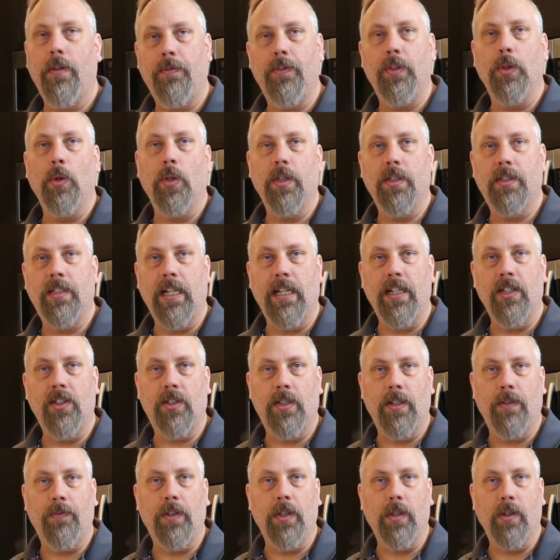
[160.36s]
of your
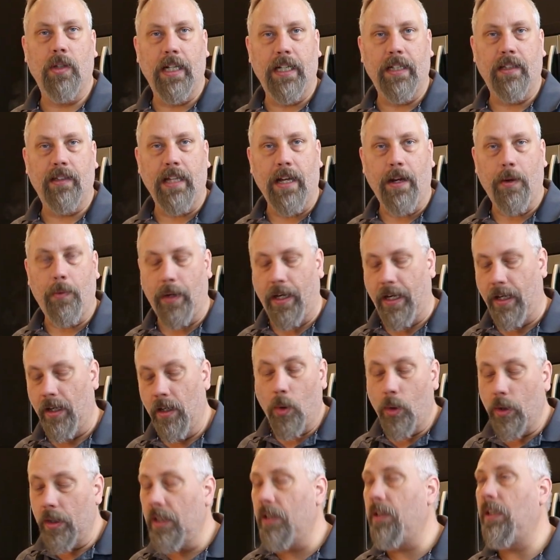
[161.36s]
taste if you like that way.
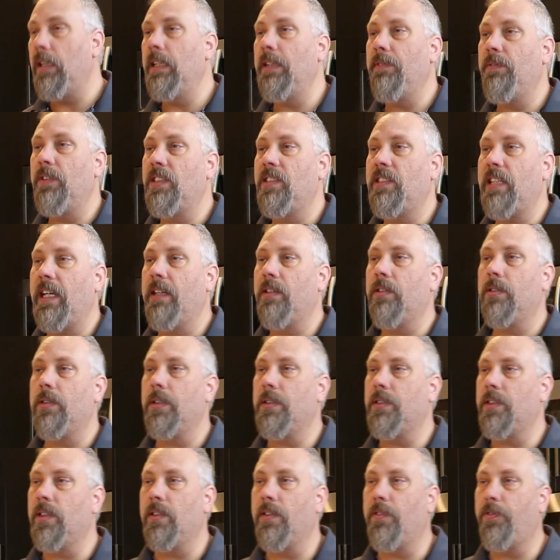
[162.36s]
Or you can even
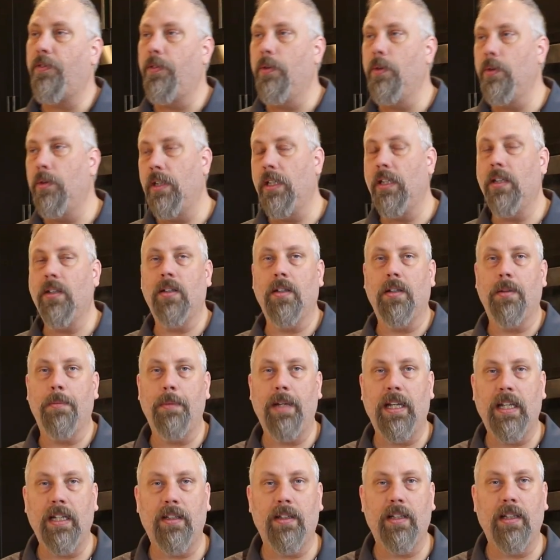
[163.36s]
tailor it to the food that you're going to
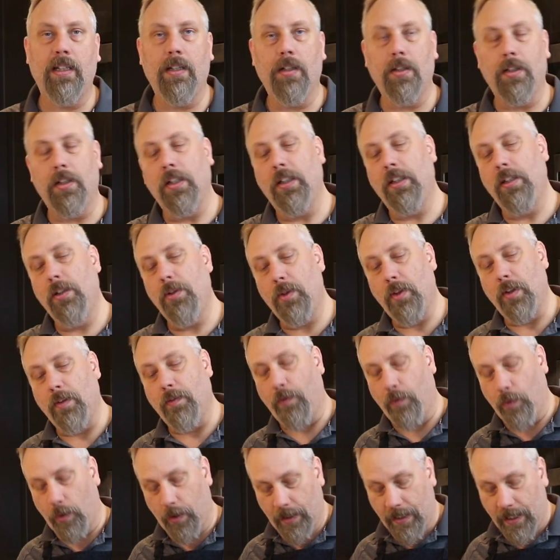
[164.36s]
make that you're going to use
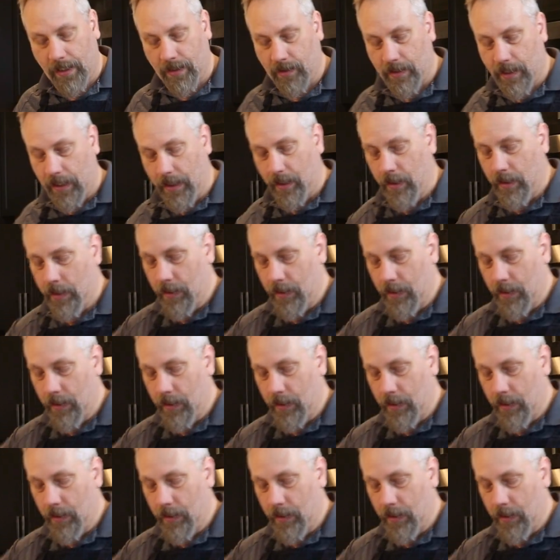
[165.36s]
it for that day.